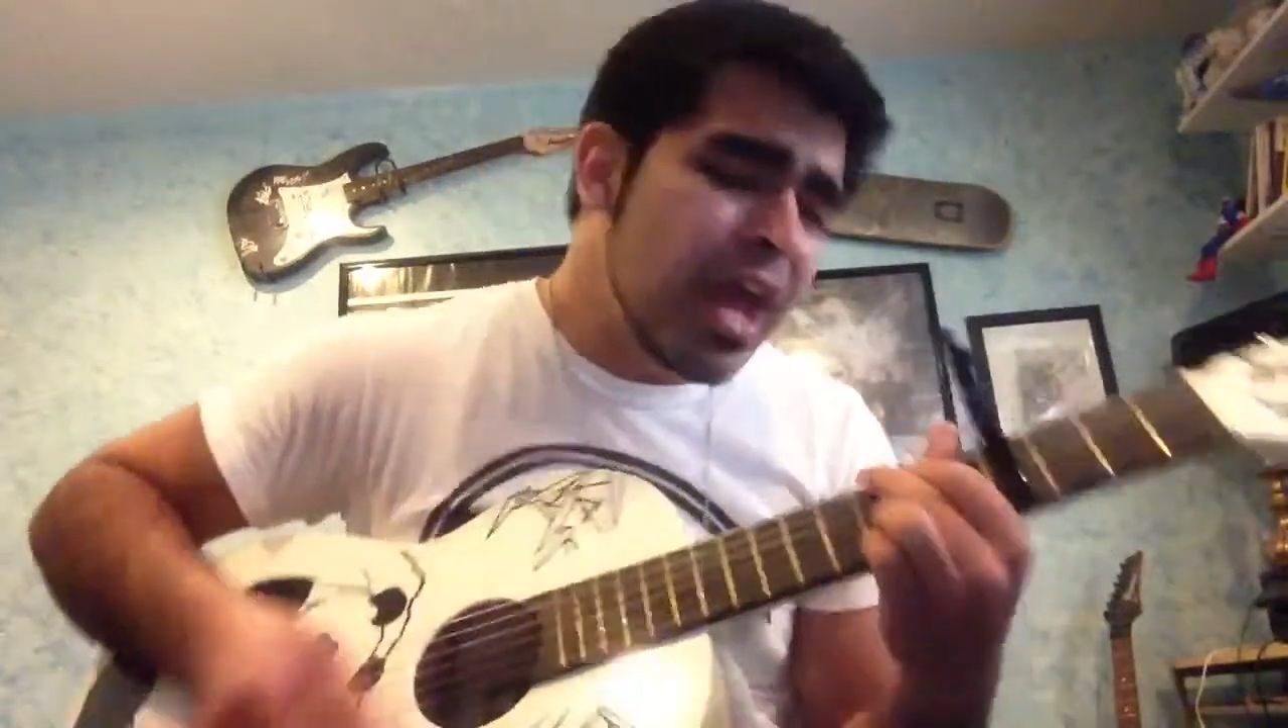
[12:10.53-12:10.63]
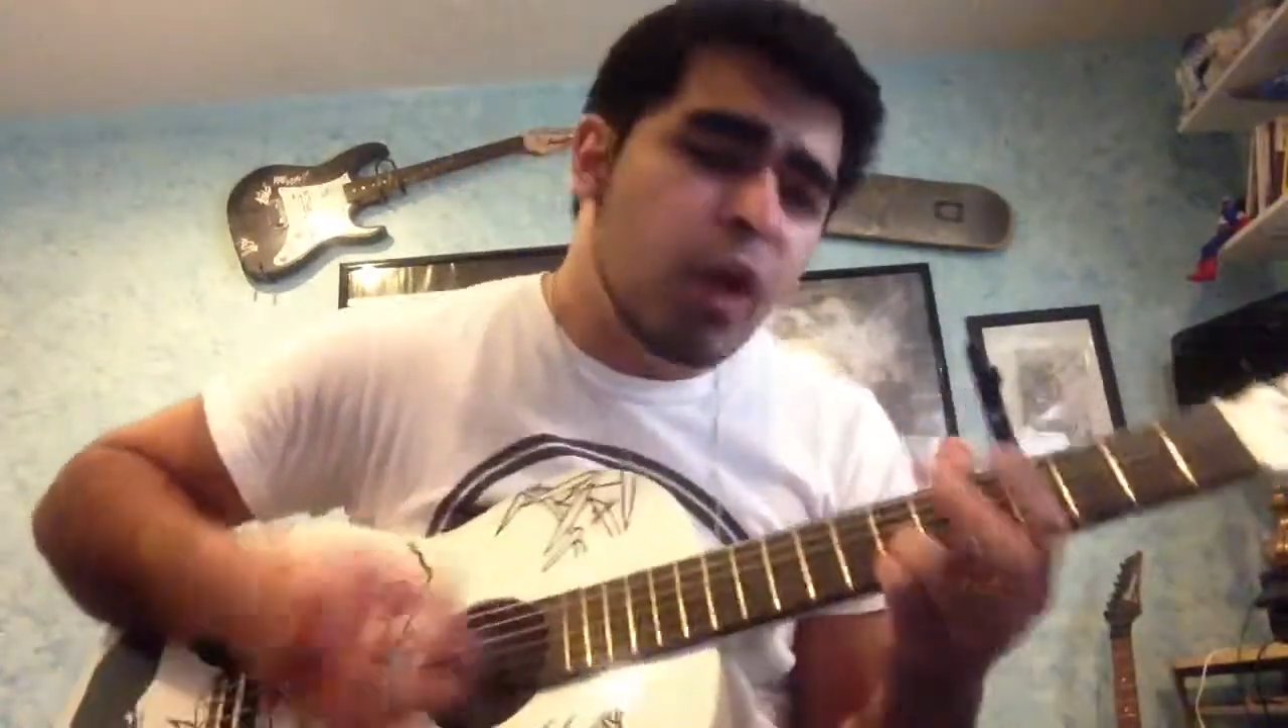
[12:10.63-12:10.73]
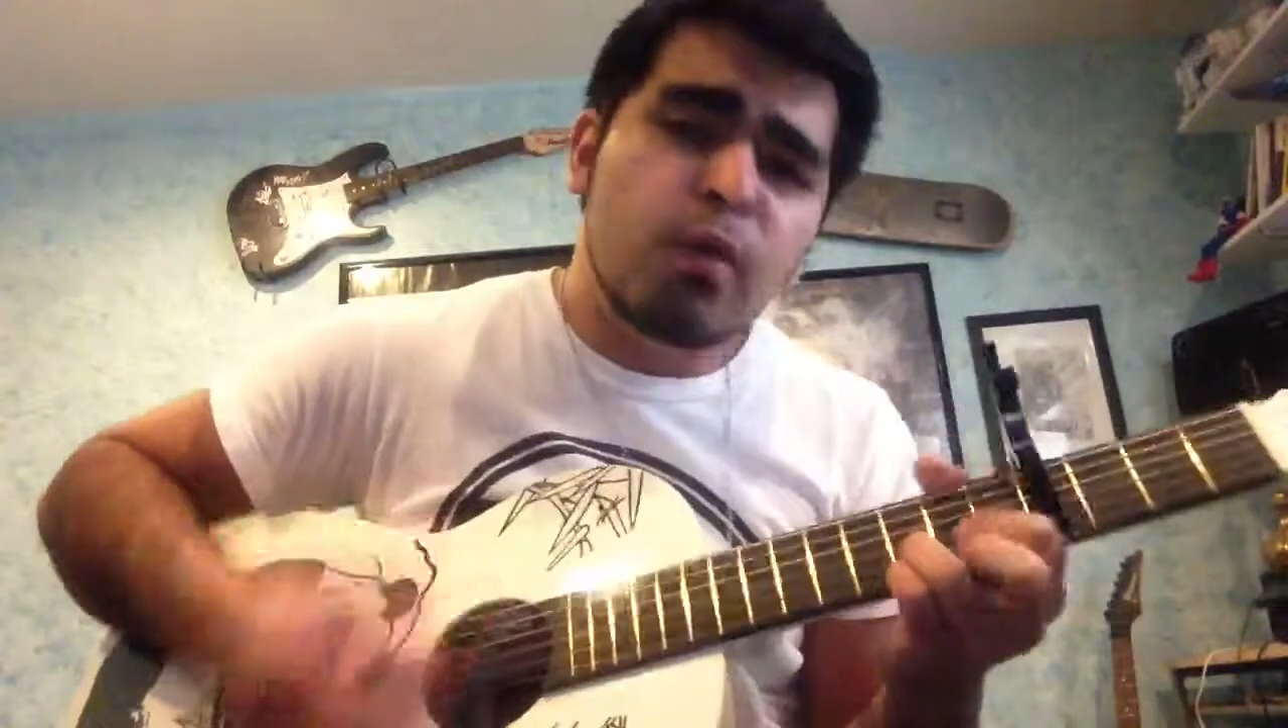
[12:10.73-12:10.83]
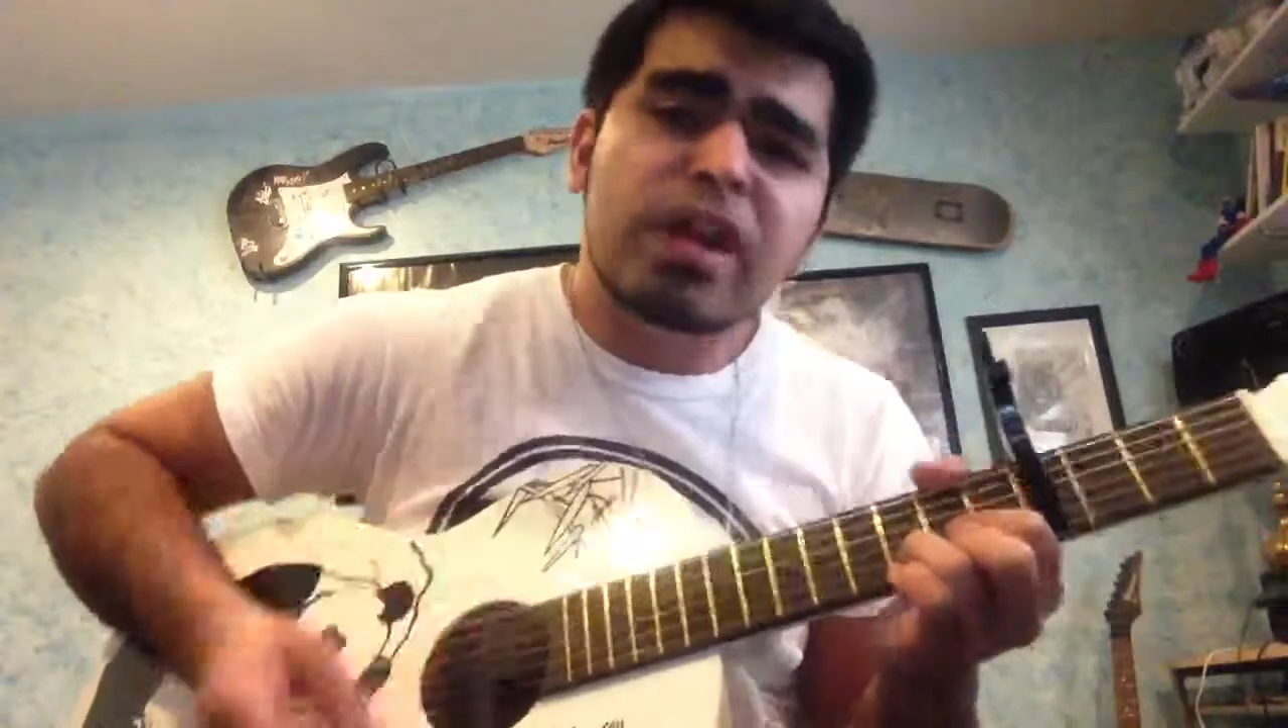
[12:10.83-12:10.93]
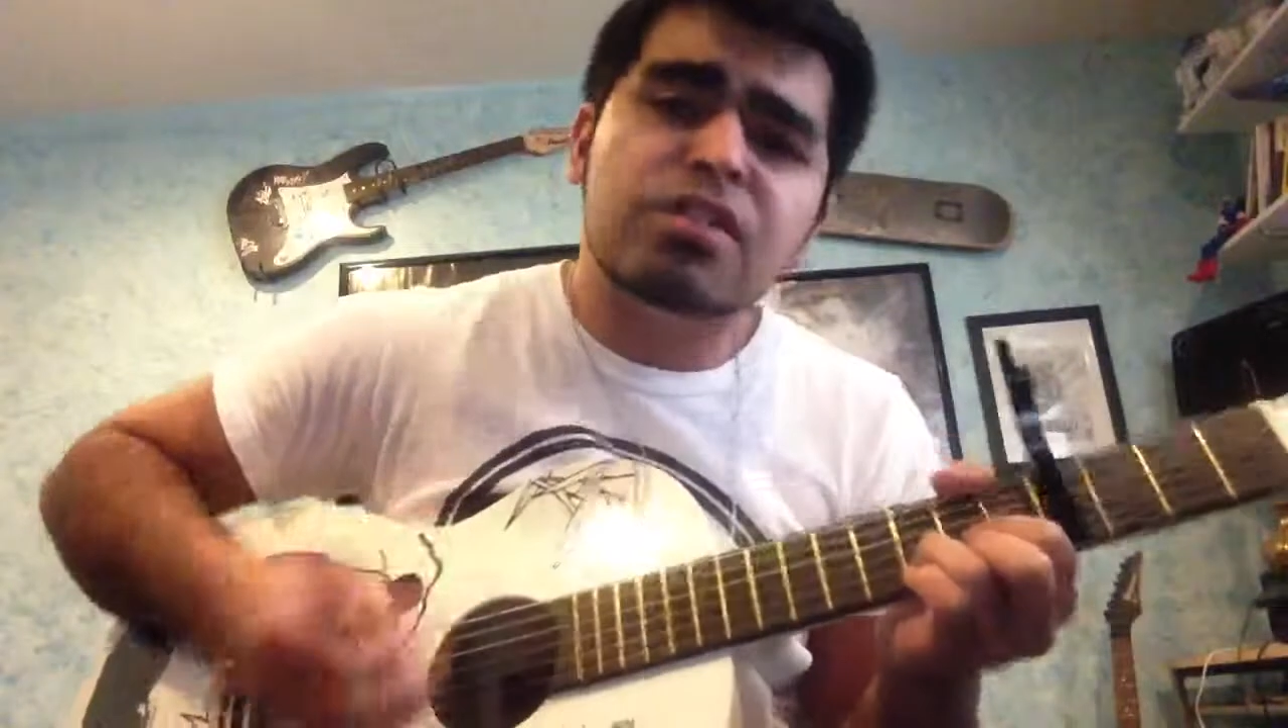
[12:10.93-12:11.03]

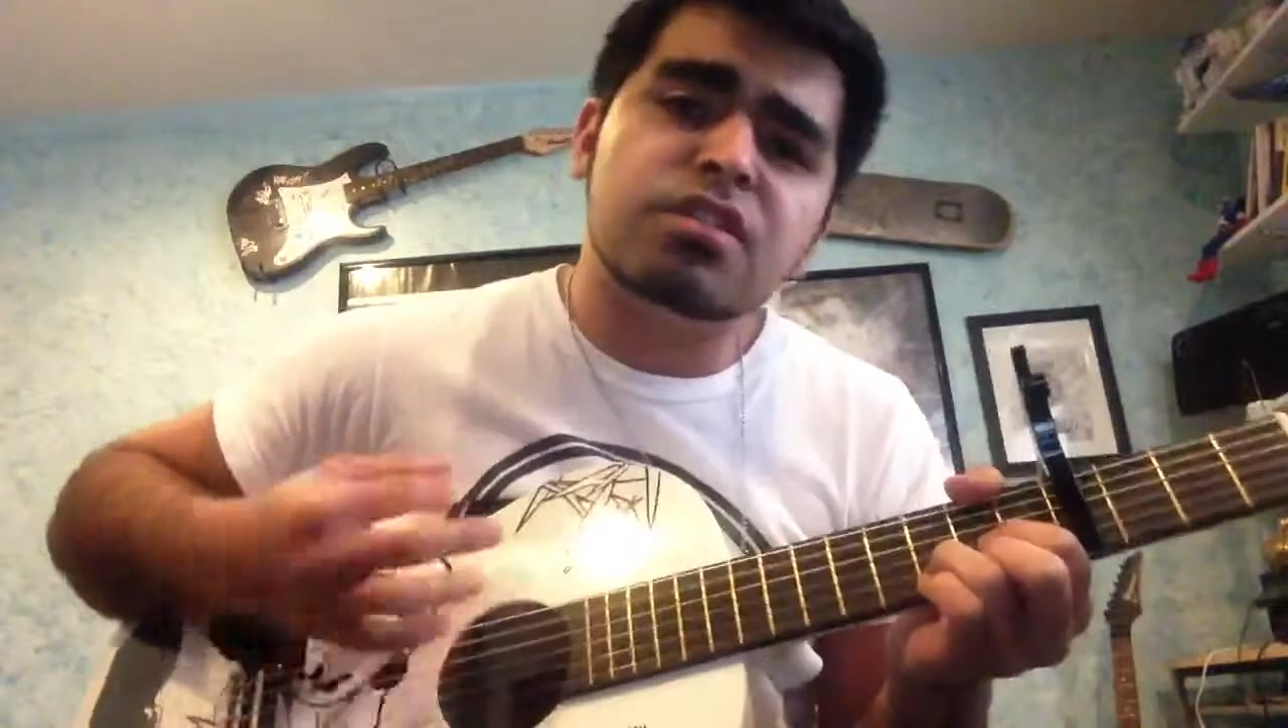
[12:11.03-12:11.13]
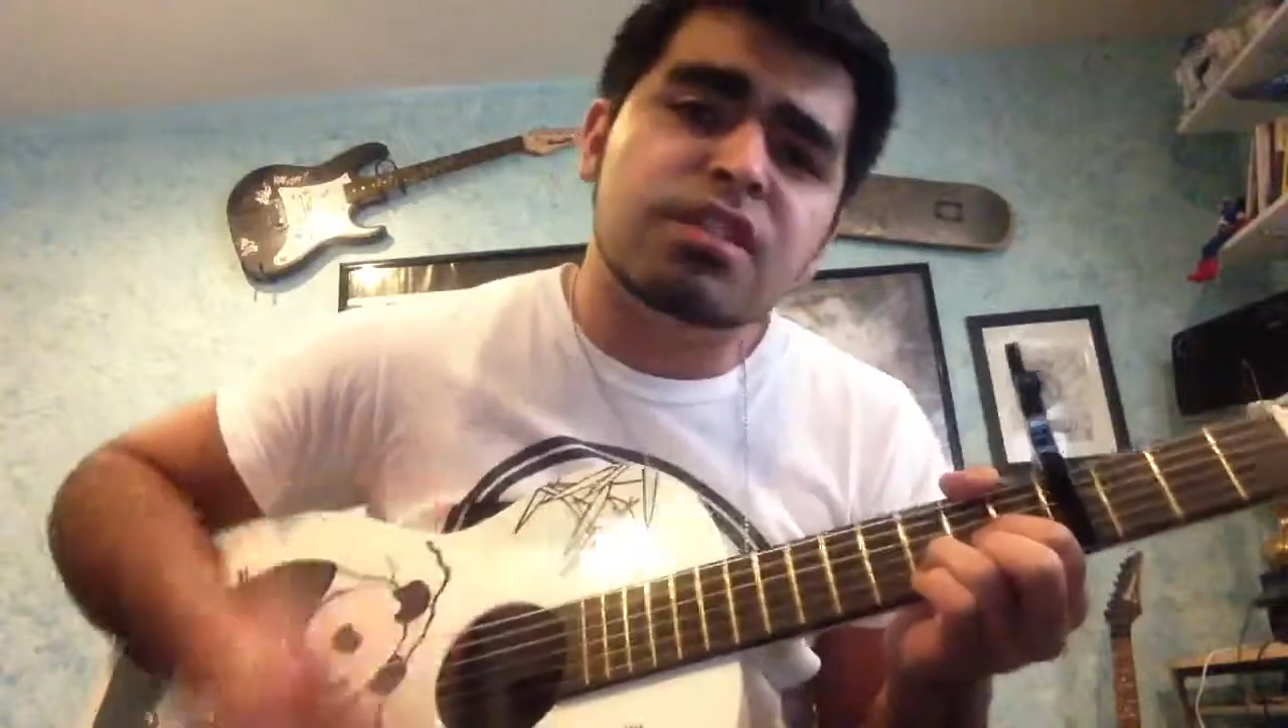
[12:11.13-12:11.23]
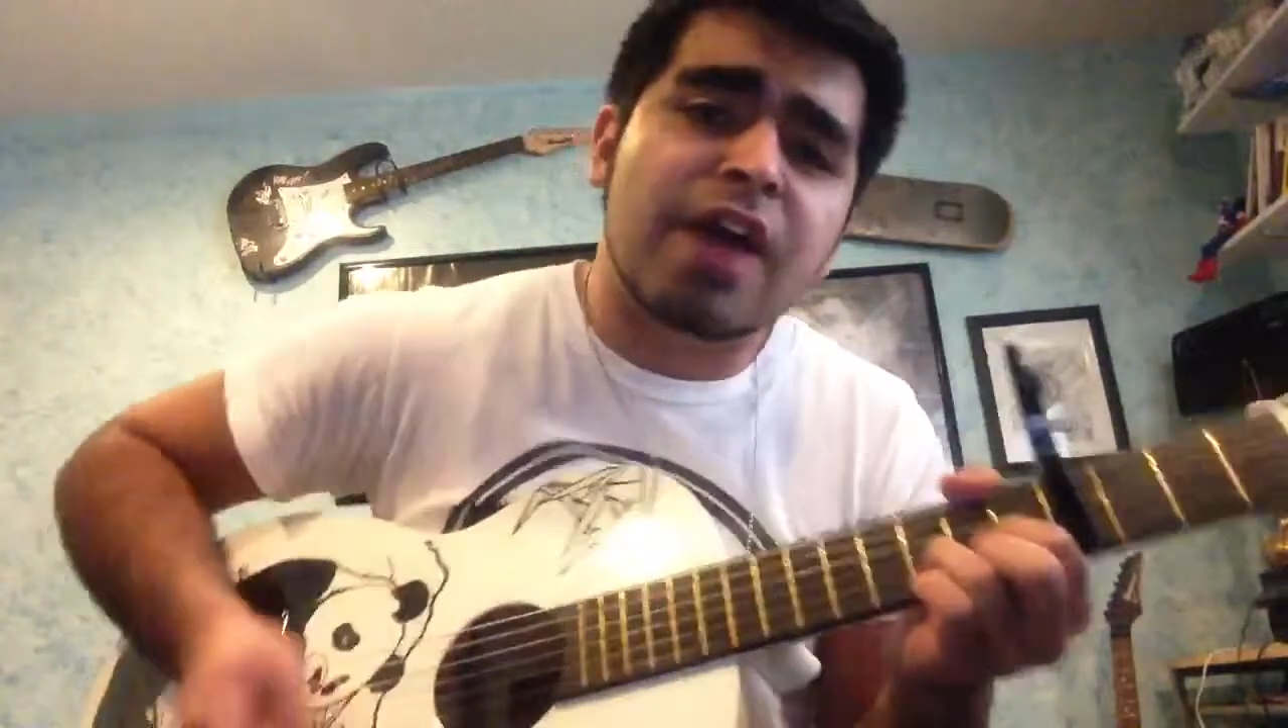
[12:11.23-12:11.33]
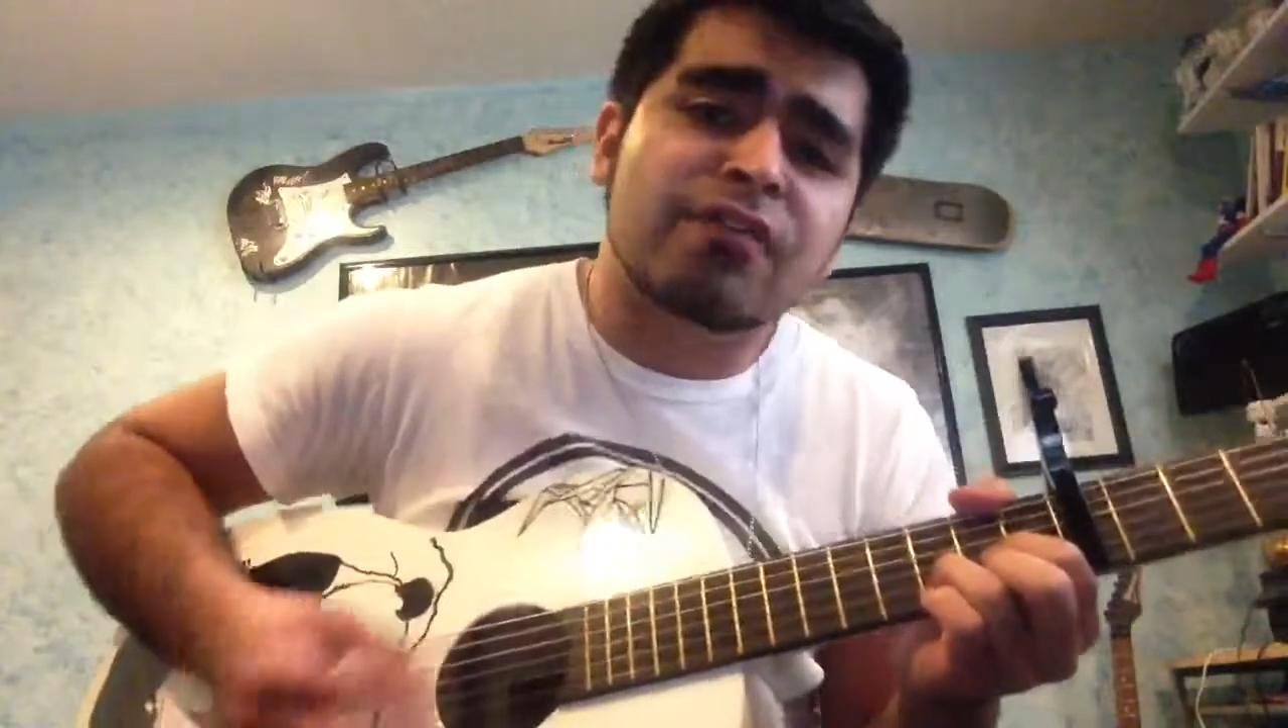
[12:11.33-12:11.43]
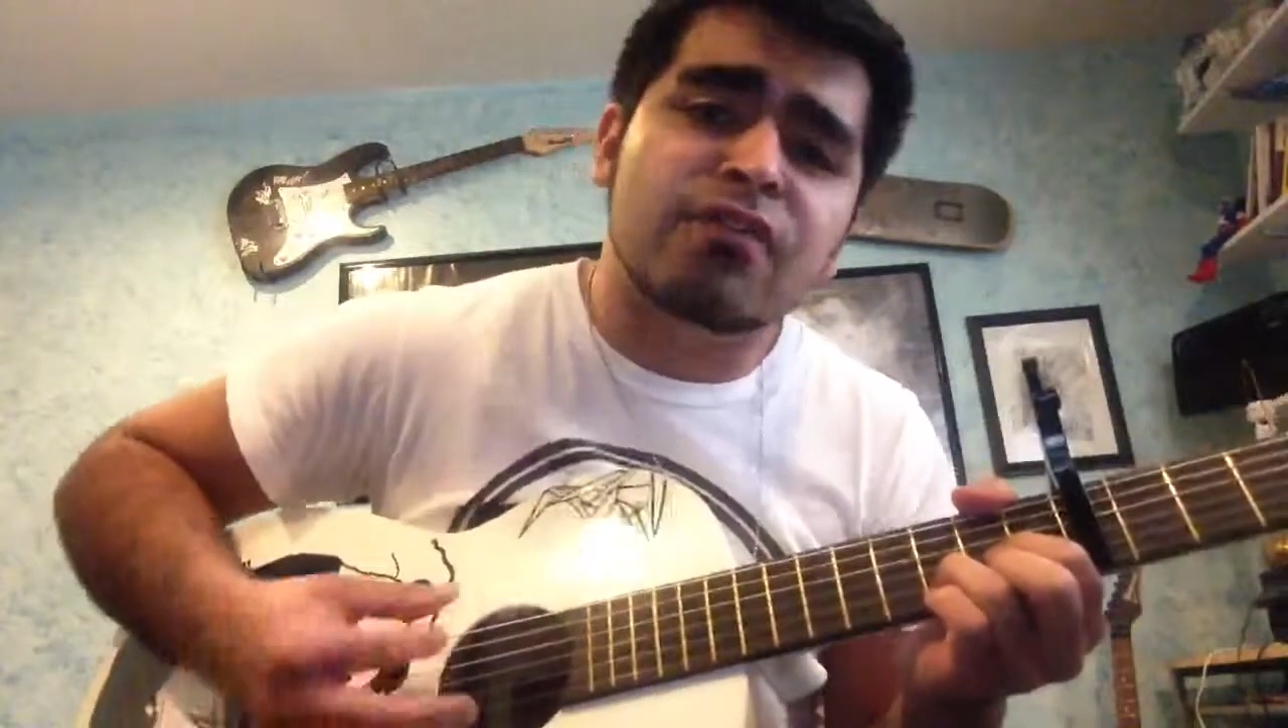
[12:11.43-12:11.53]
Rid
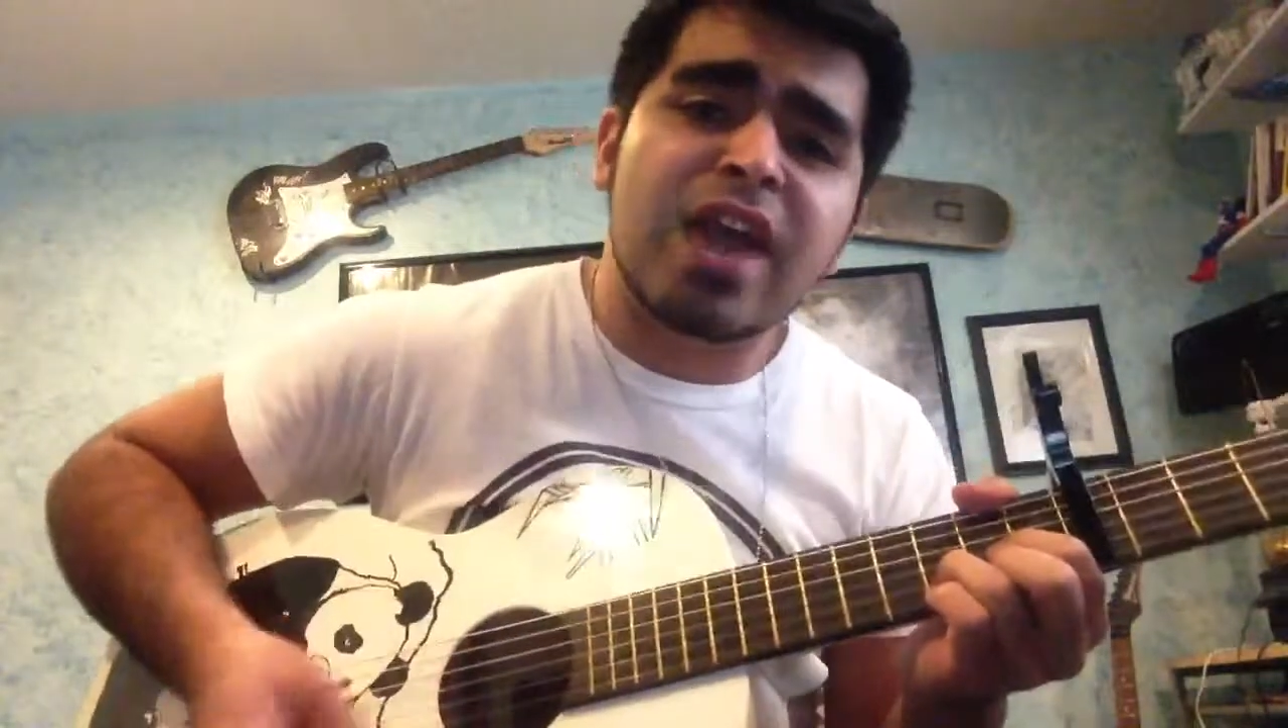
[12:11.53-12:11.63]
yourself of